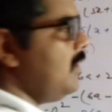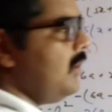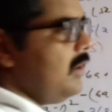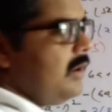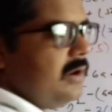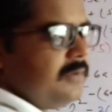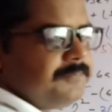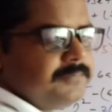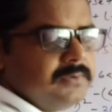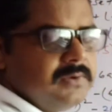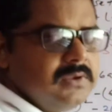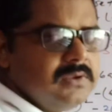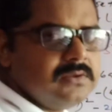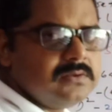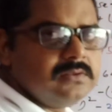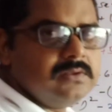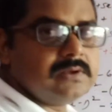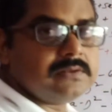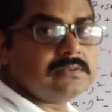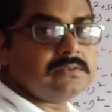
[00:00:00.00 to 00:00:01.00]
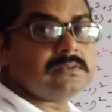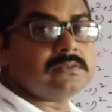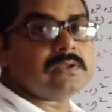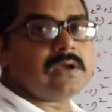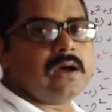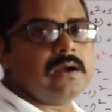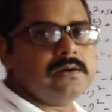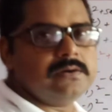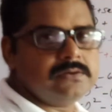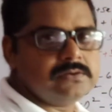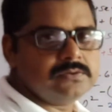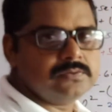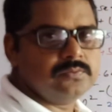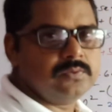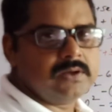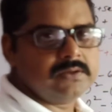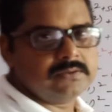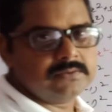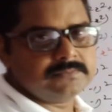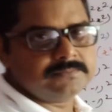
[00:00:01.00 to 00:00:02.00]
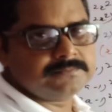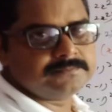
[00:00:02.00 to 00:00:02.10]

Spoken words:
of the third one.